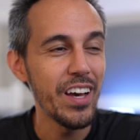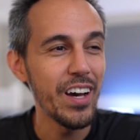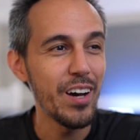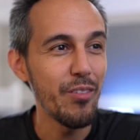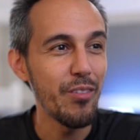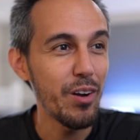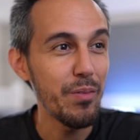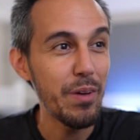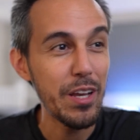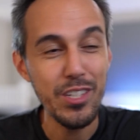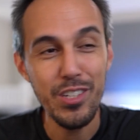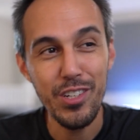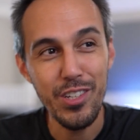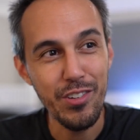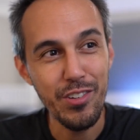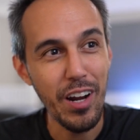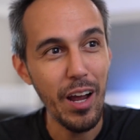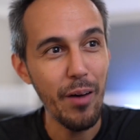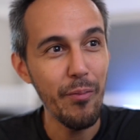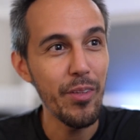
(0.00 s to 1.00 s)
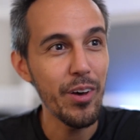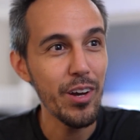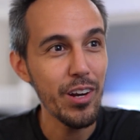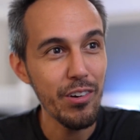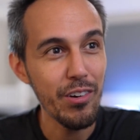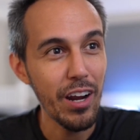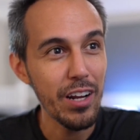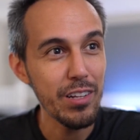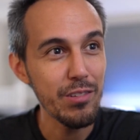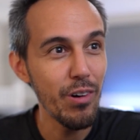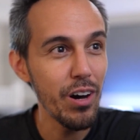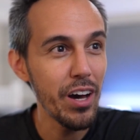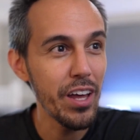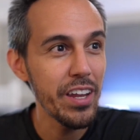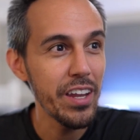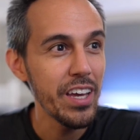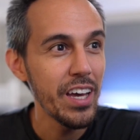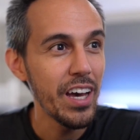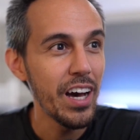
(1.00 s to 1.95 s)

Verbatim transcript: want to make sure you grab the correct one.